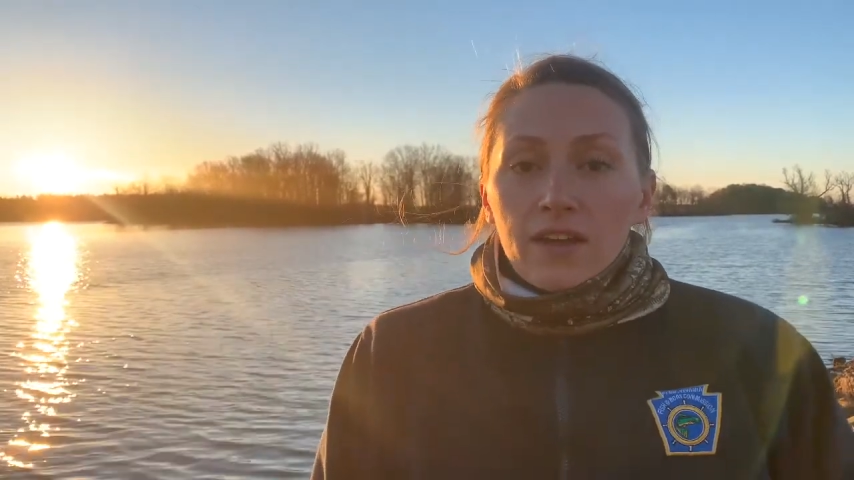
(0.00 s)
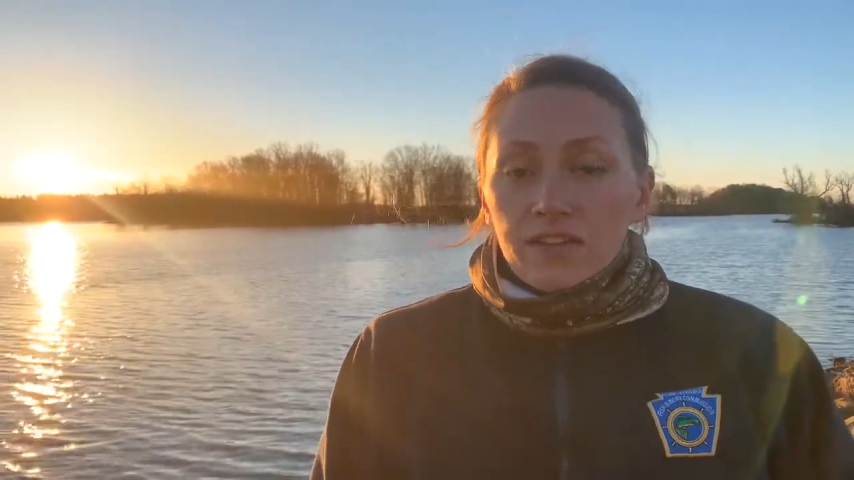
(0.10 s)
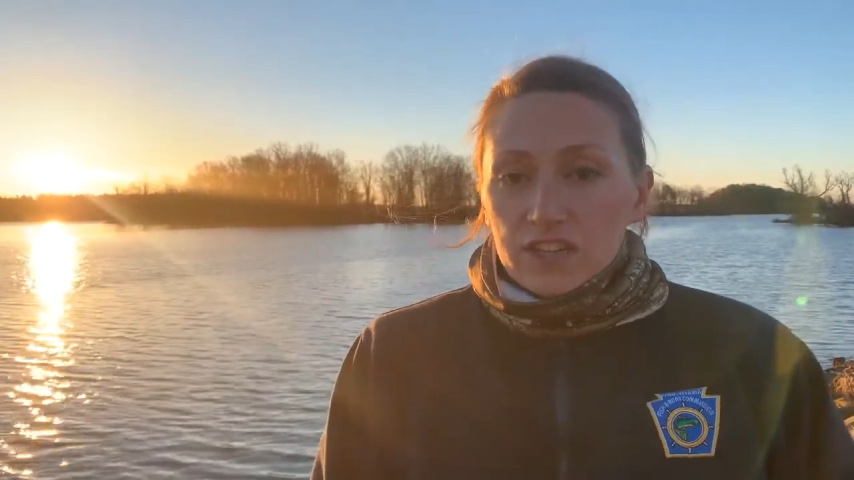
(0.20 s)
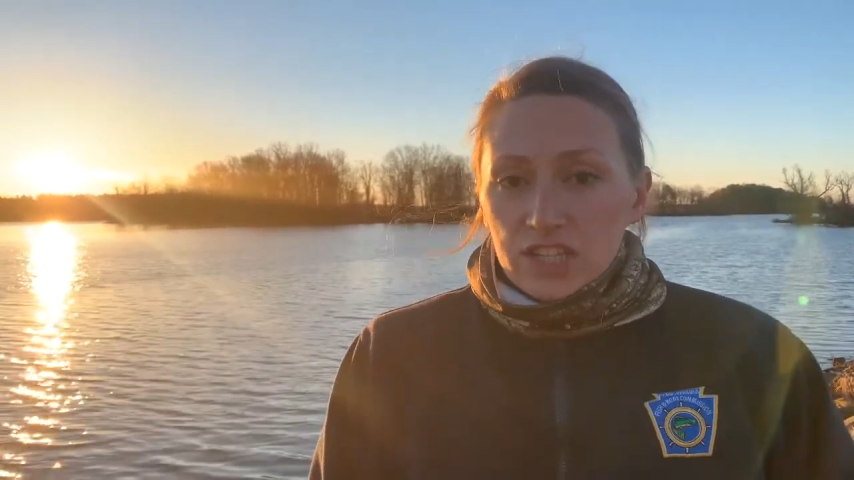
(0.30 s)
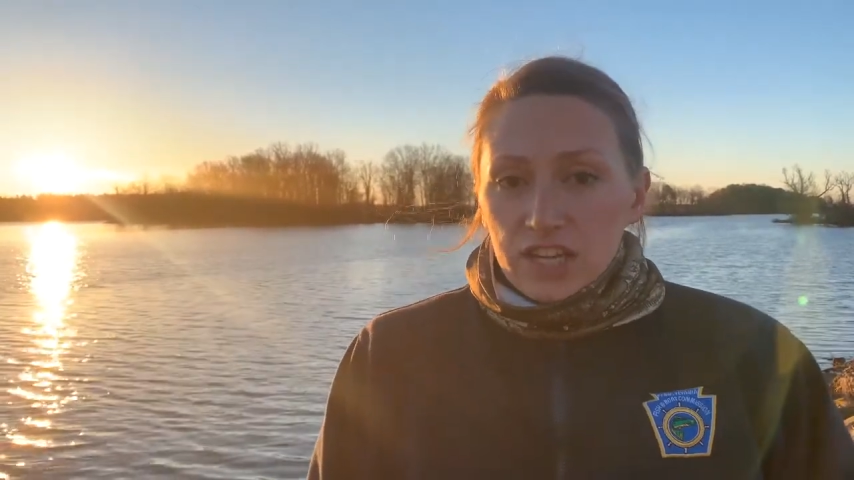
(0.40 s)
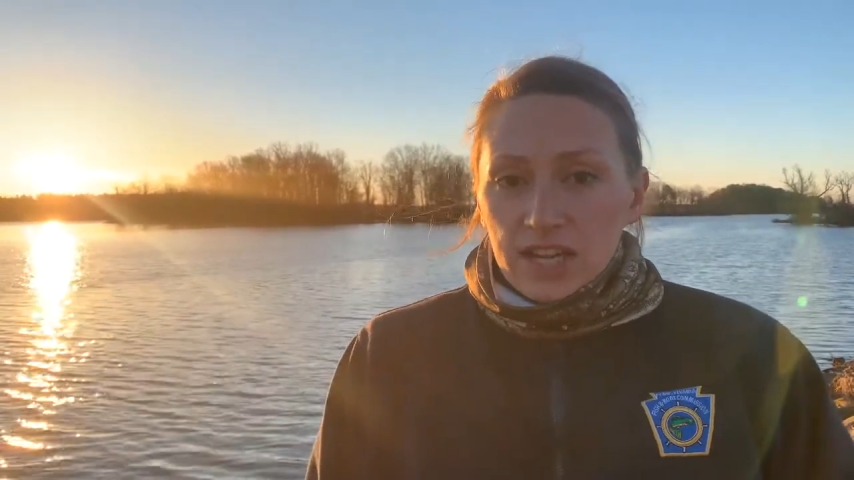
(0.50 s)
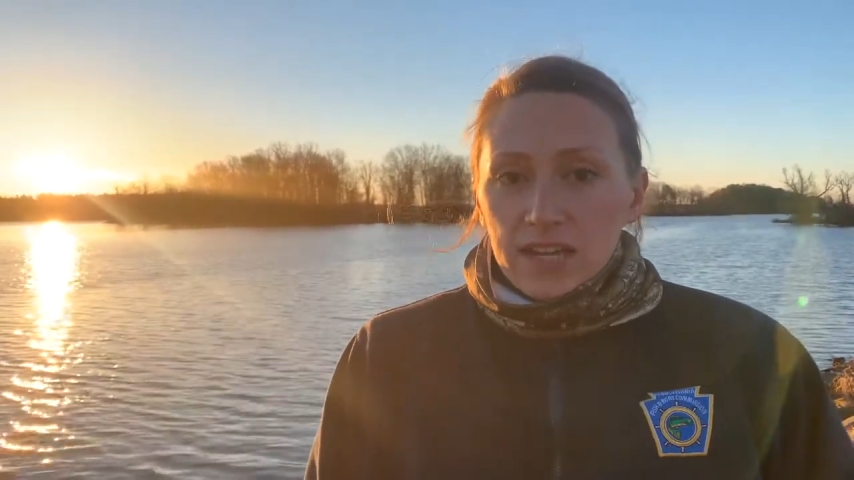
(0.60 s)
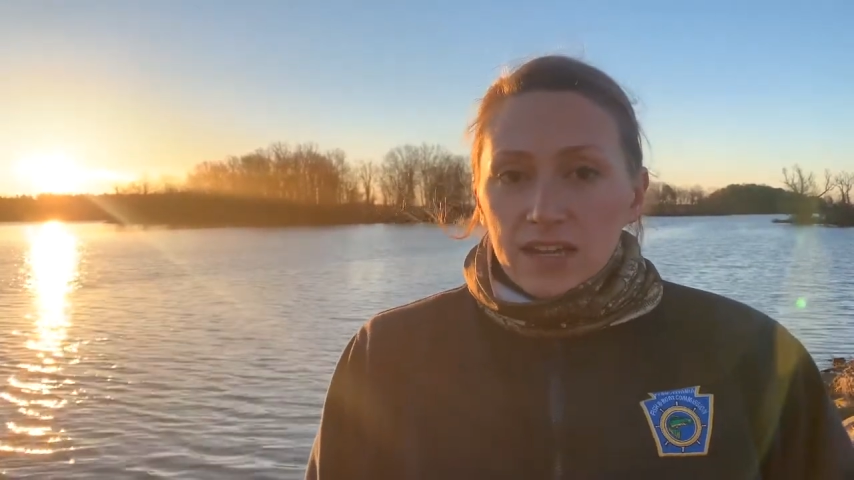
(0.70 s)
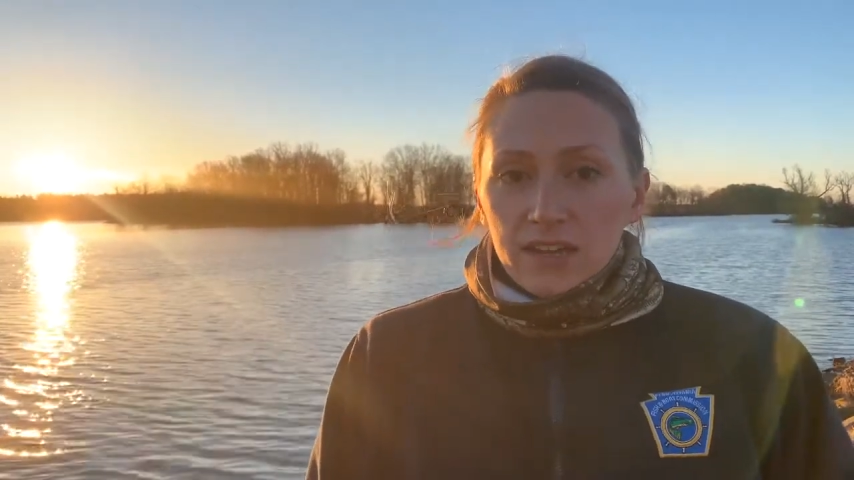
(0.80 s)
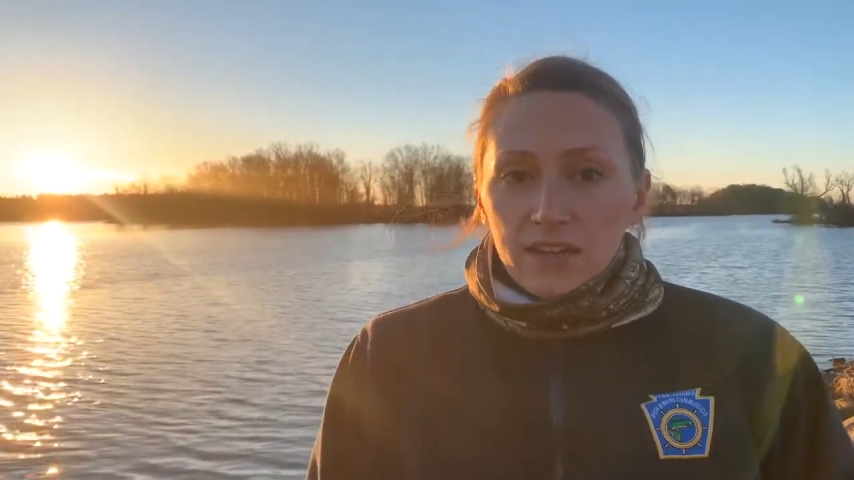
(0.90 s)

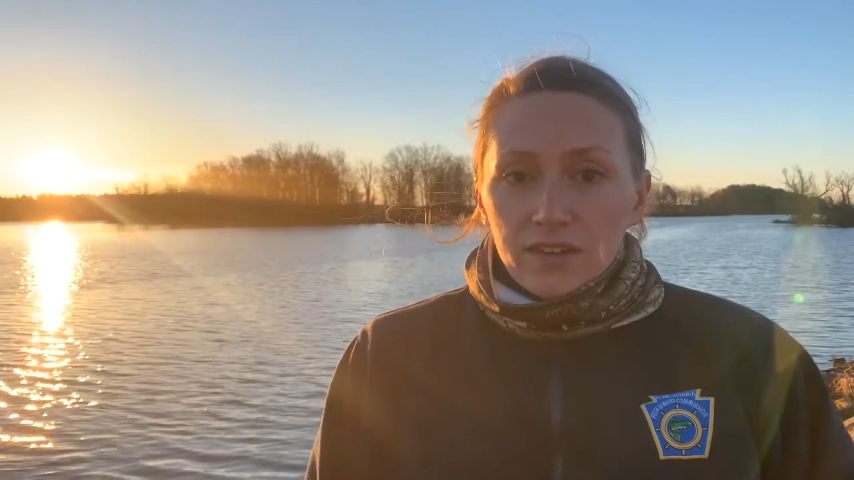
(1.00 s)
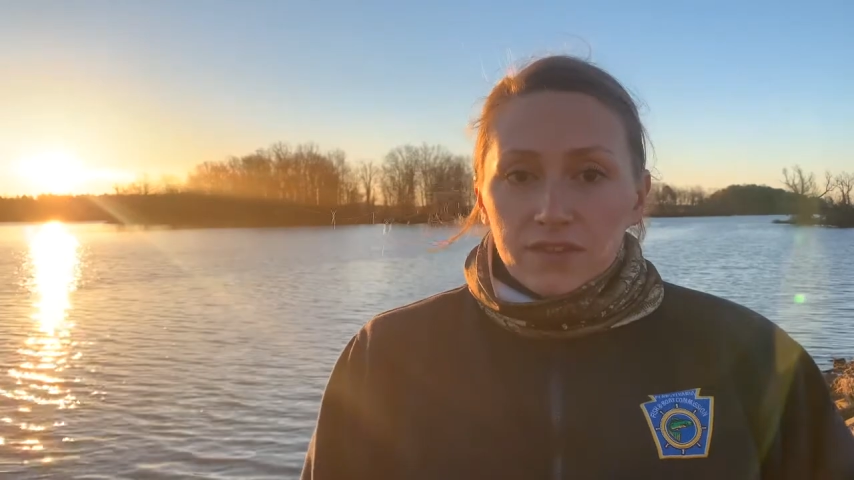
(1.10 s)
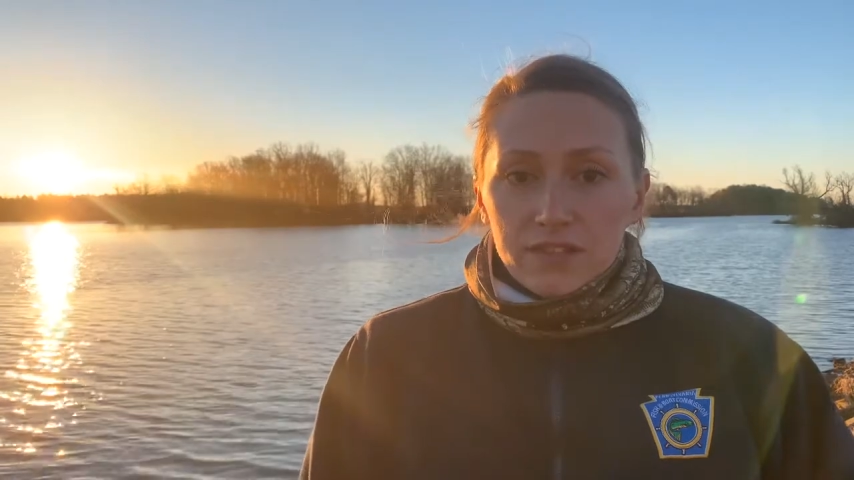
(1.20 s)
fishing,